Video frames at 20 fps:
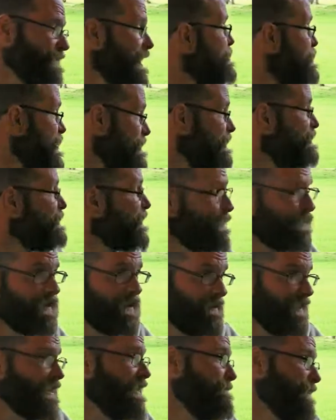I probably would
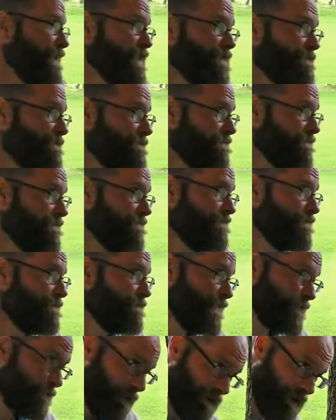have come here
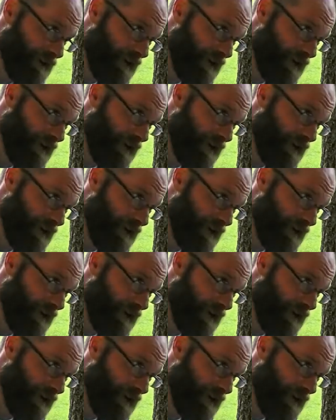before